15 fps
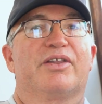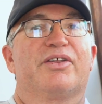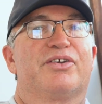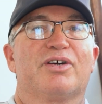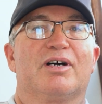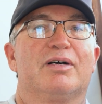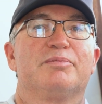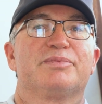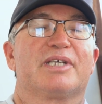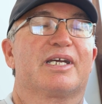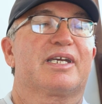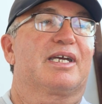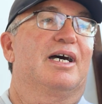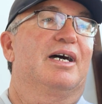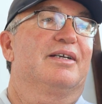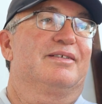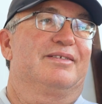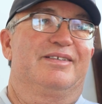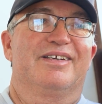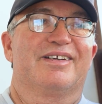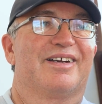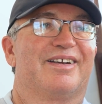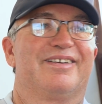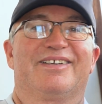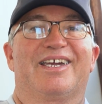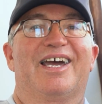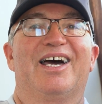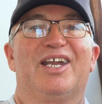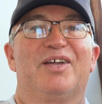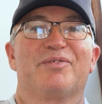lot of the times they can't
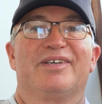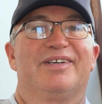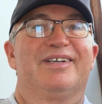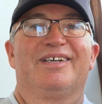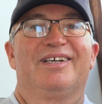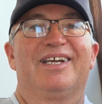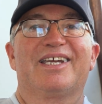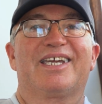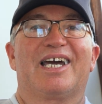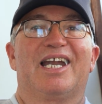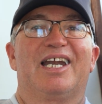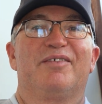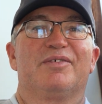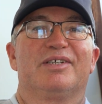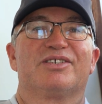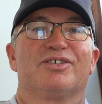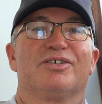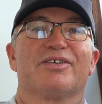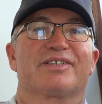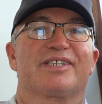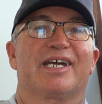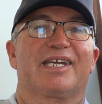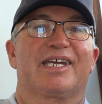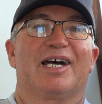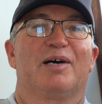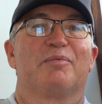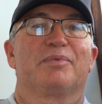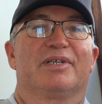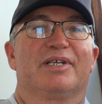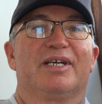even talk. They
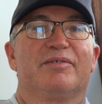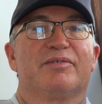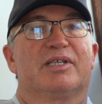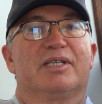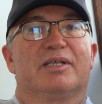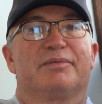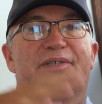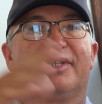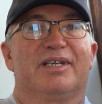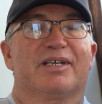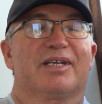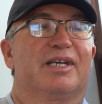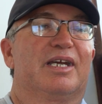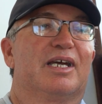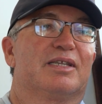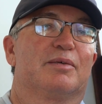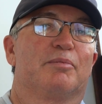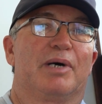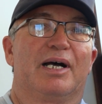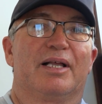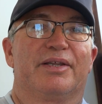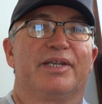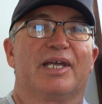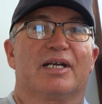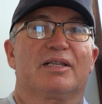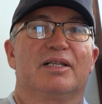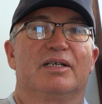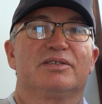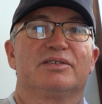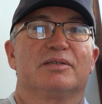can't believe that you can get the marlin that
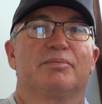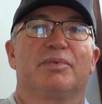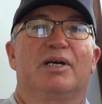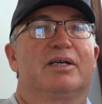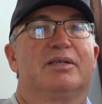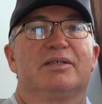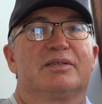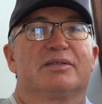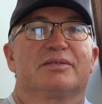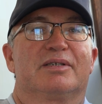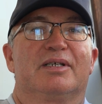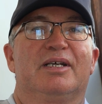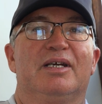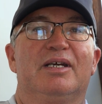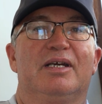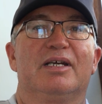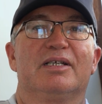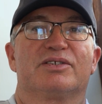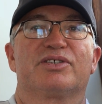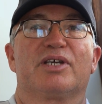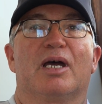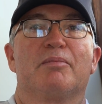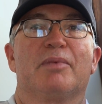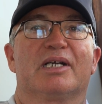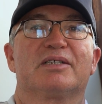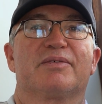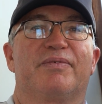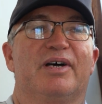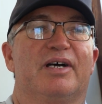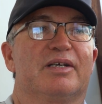close to the boat, and it's so
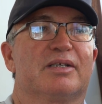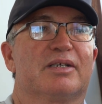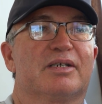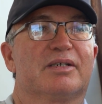much fun.